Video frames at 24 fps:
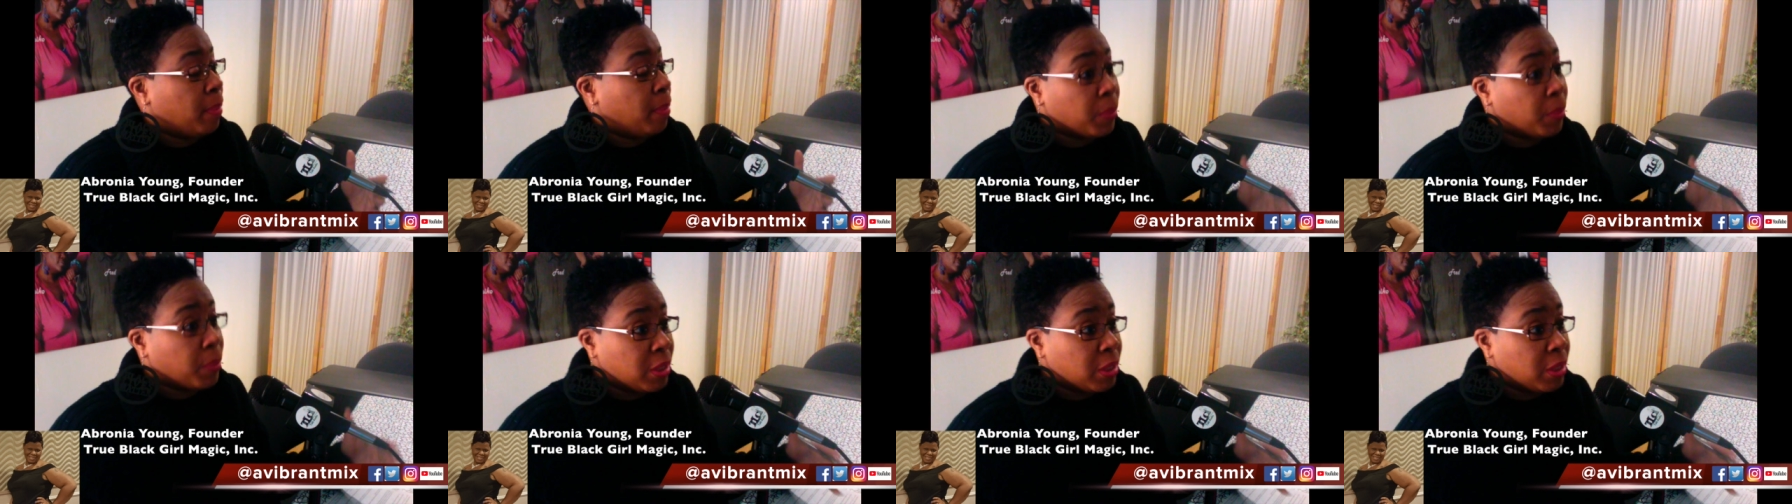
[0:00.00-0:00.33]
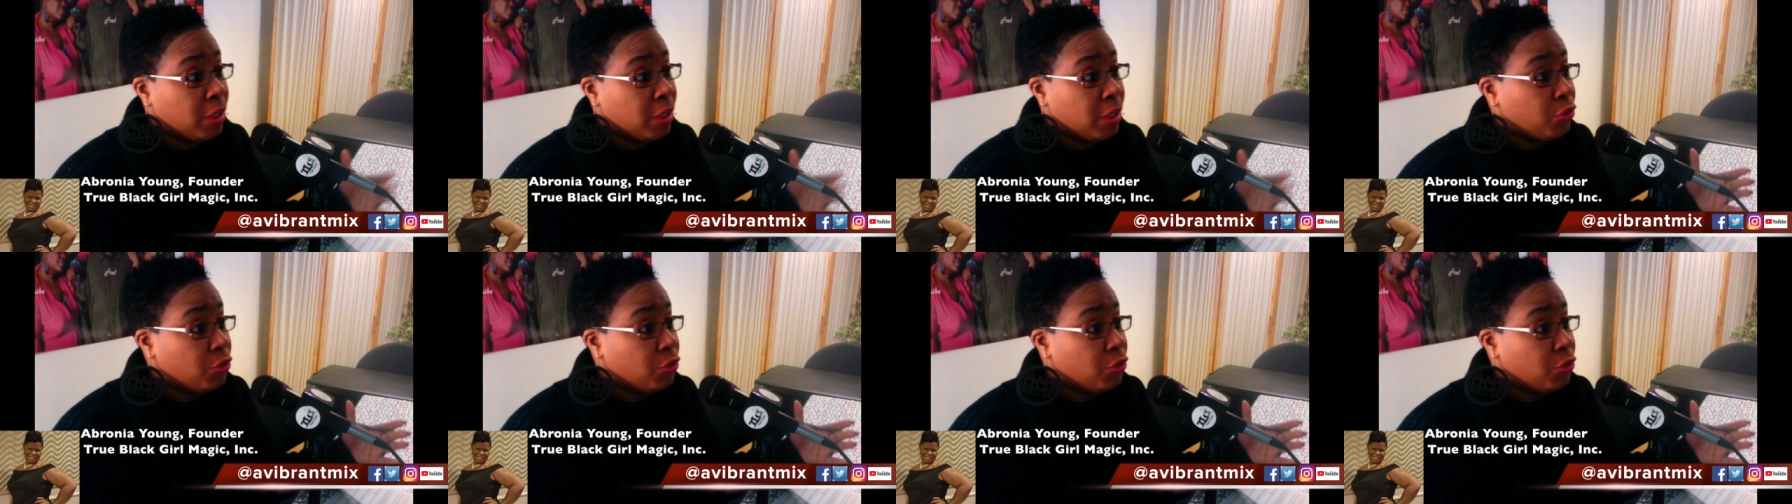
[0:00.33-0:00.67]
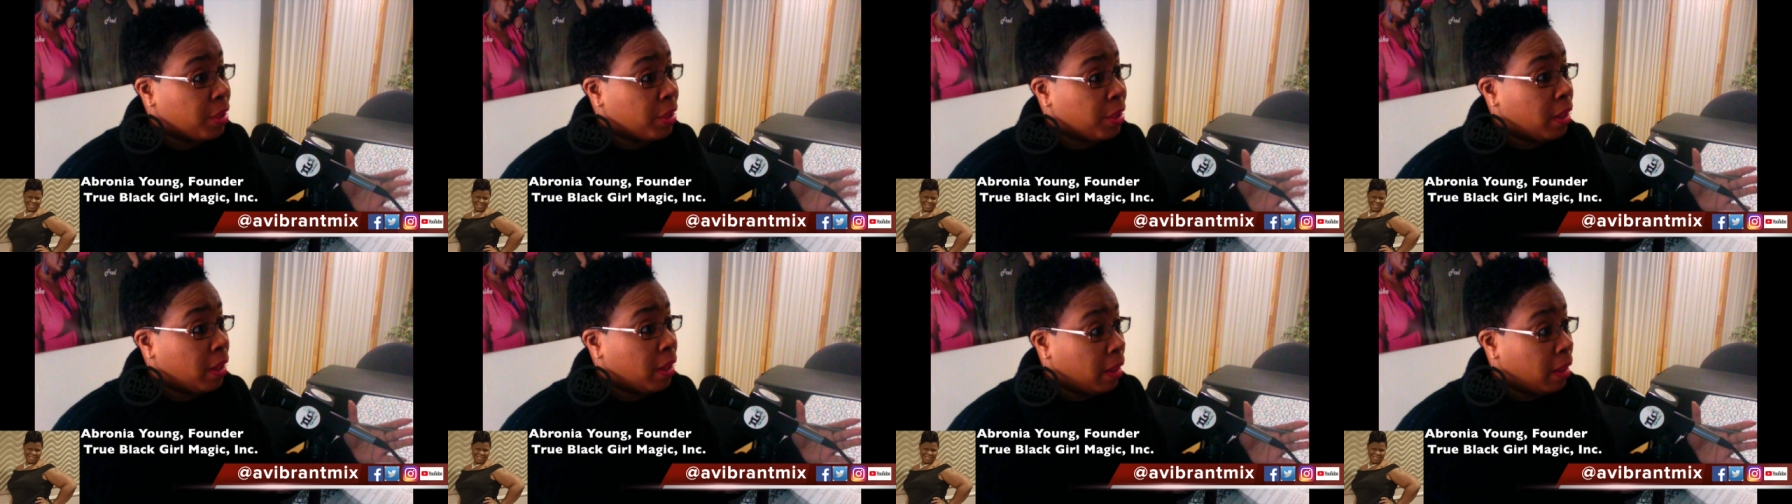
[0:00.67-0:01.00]
procedure
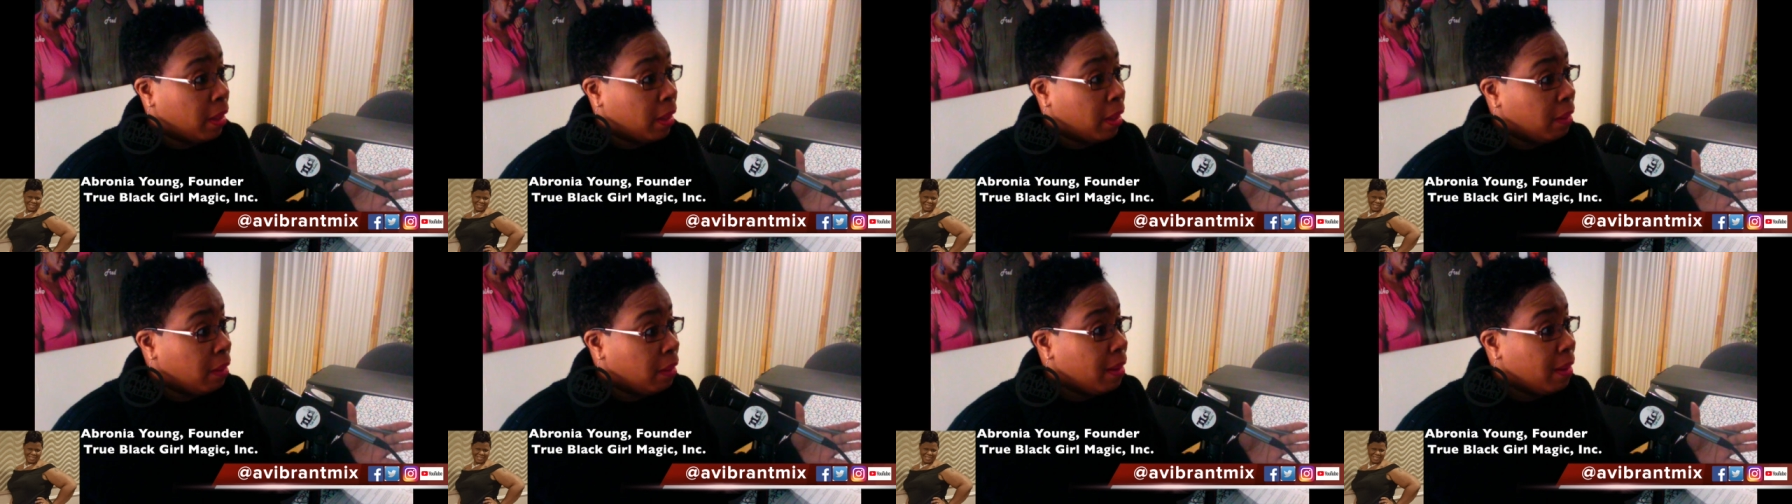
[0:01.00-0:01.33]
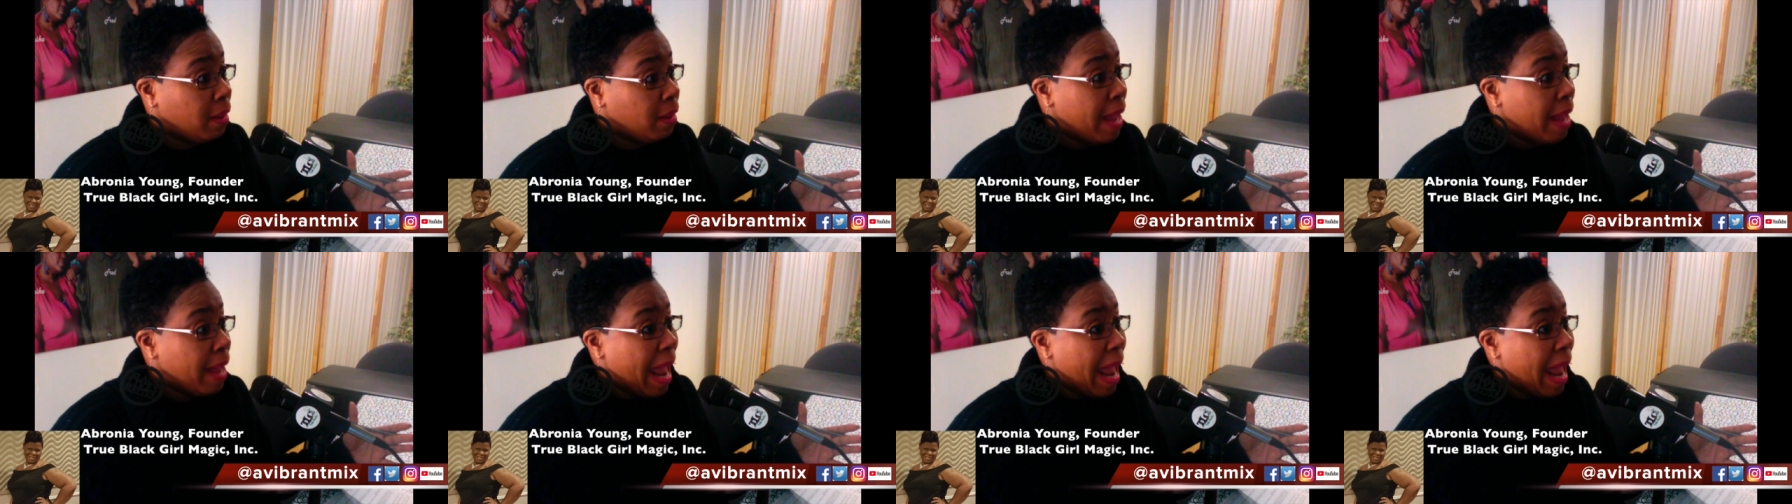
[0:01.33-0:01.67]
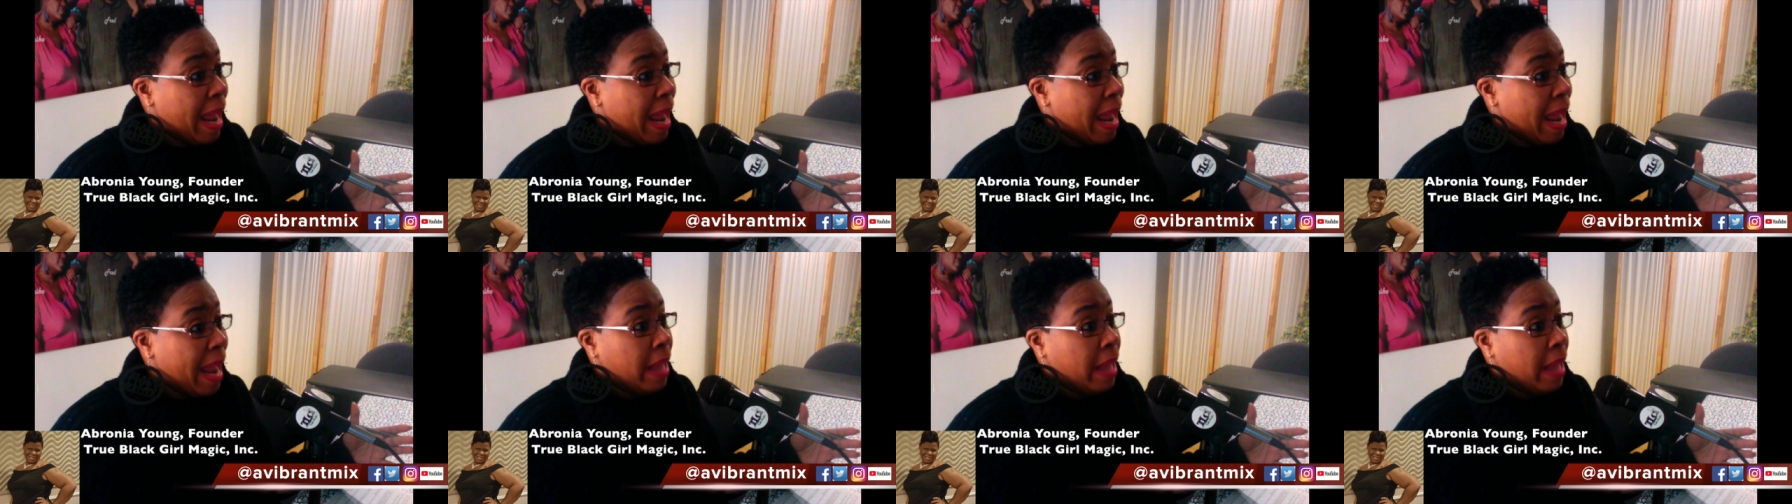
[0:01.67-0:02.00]
done,
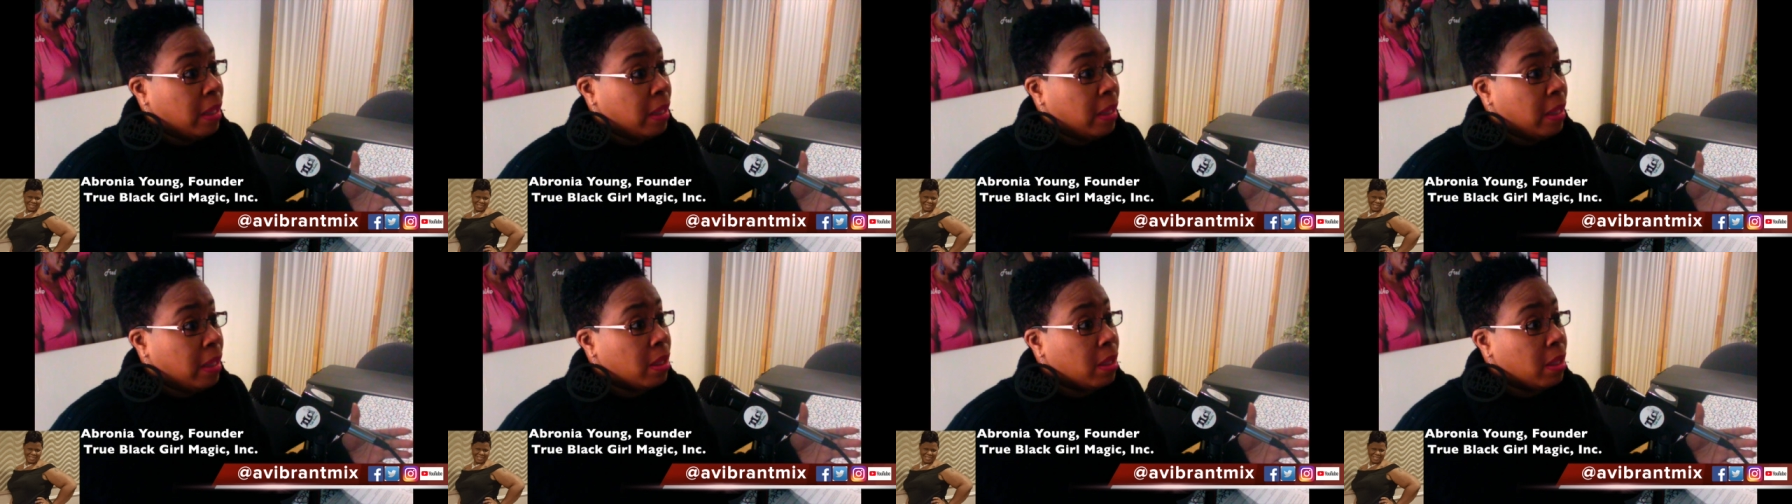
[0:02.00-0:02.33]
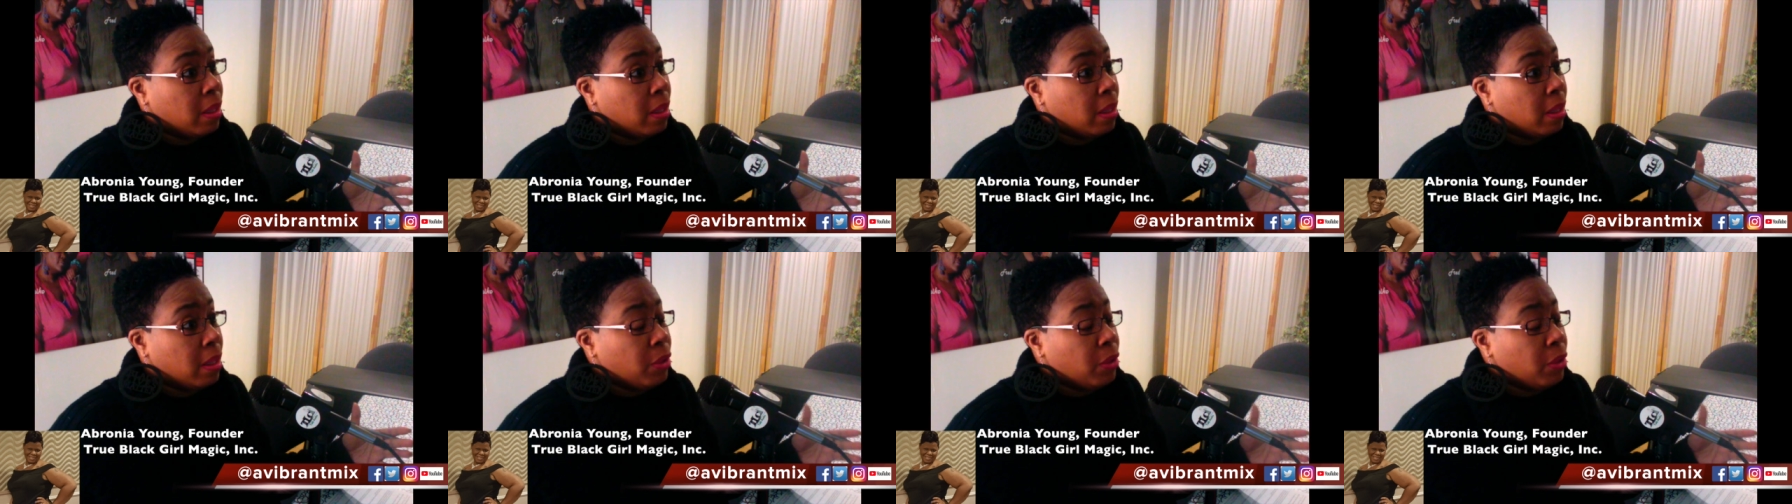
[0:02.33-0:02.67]
and